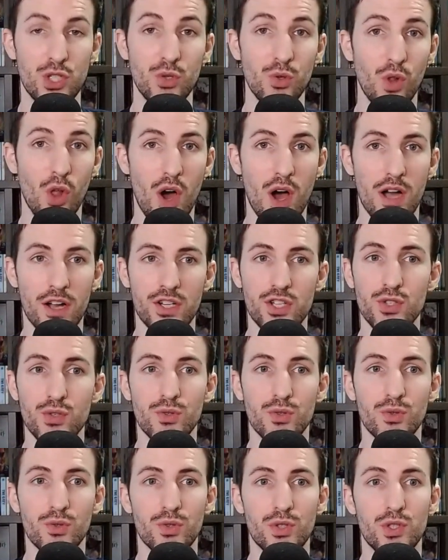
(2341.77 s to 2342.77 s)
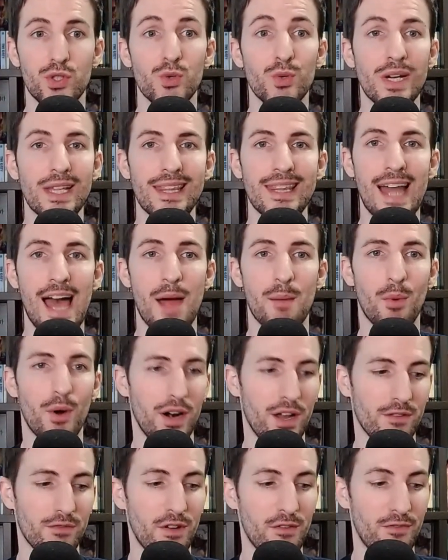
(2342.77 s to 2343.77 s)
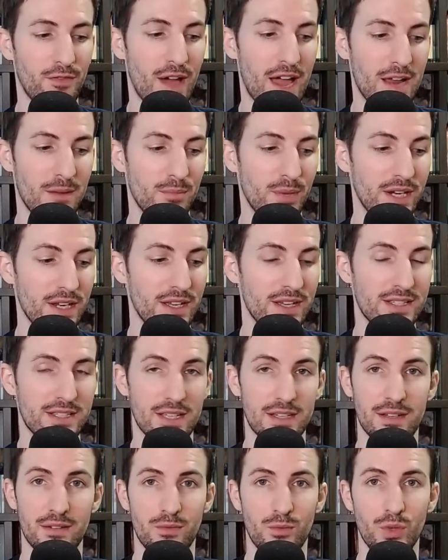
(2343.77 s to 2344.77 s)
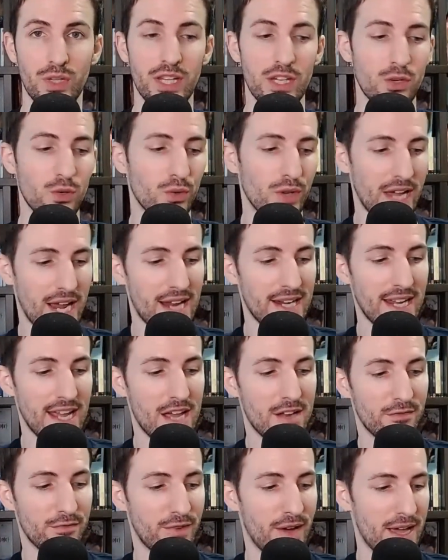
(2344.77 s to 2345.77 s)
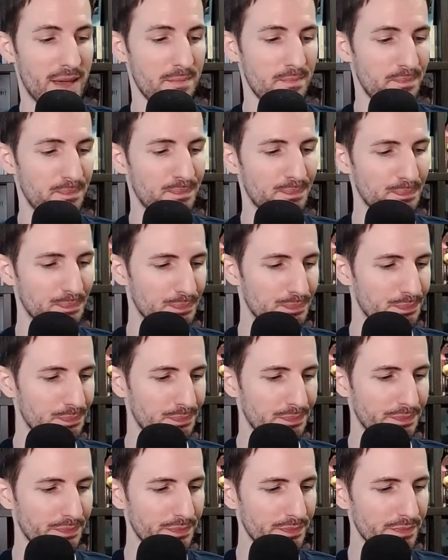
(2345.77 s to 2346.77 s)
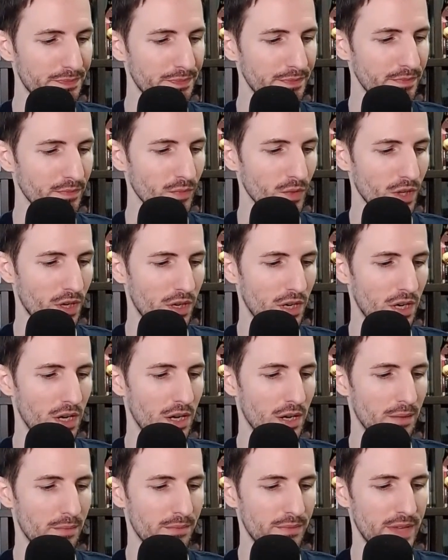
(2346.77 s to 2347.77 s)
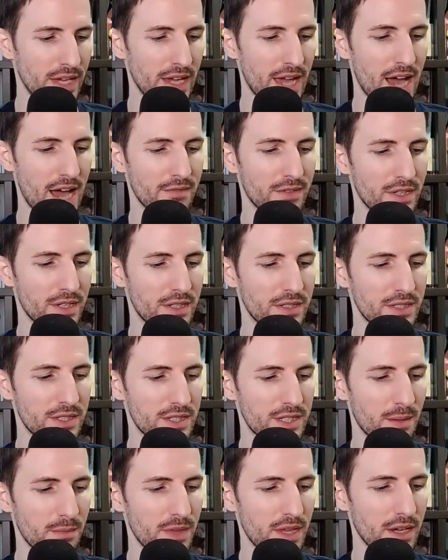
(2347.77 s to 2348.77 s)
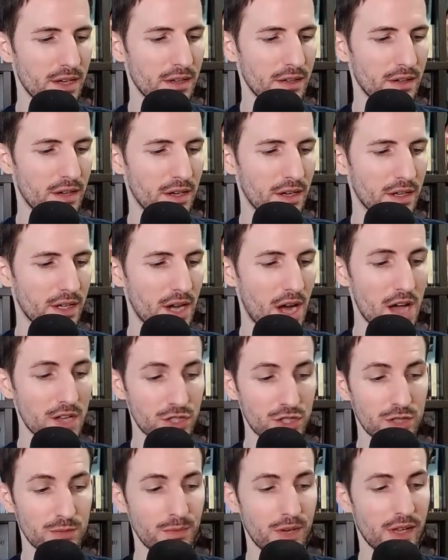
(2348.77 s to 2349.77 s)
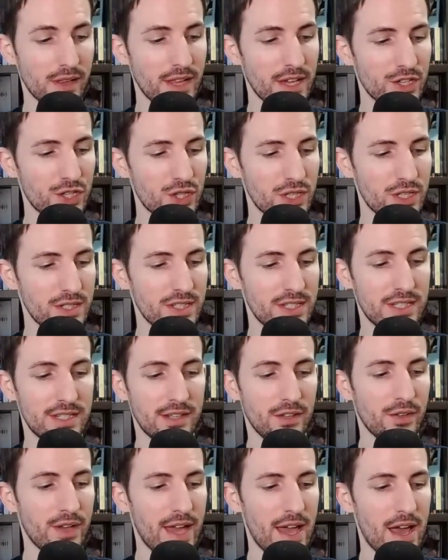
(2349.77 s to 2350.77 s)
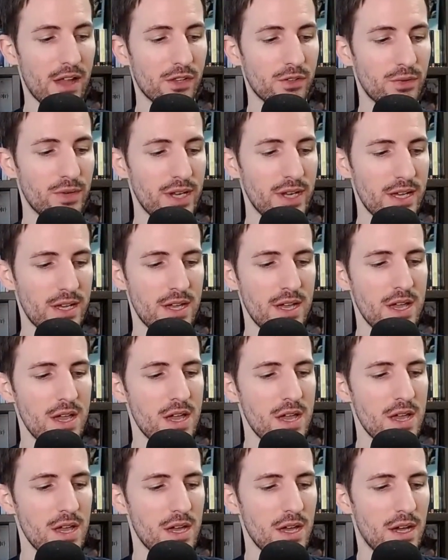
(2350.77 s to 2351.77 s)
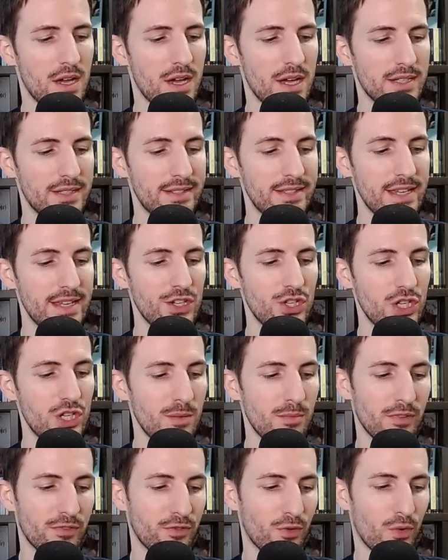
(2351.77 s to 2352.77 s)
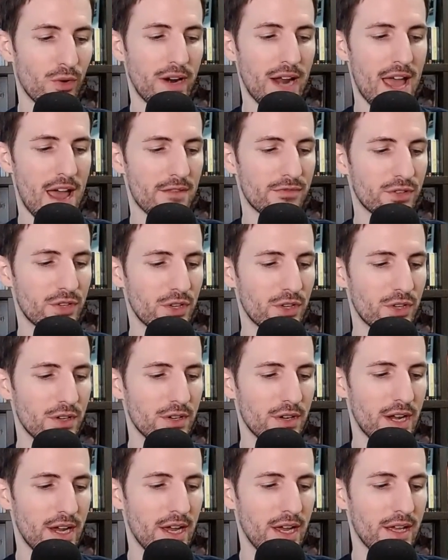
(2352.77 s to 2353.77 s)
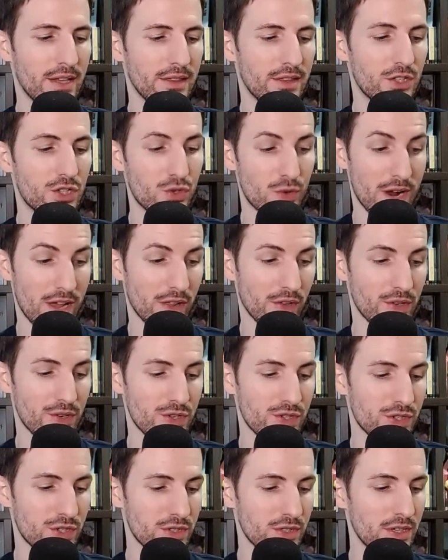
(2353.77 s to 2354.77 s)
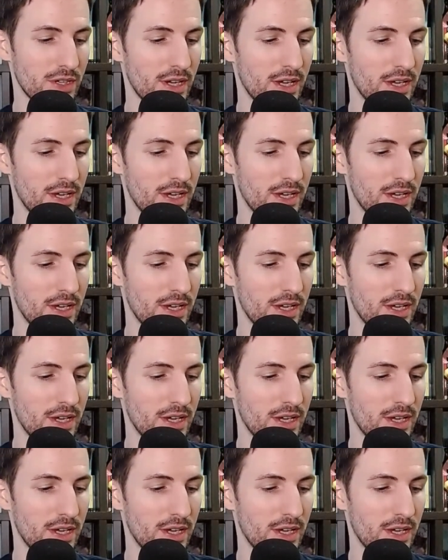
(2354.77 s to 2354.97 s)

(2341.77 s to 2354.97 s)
too long, too elaborate of a fight, but it is a really cool hand-to-hand fight. They have a costume collection, still gallery, CG before and after, and the trailers,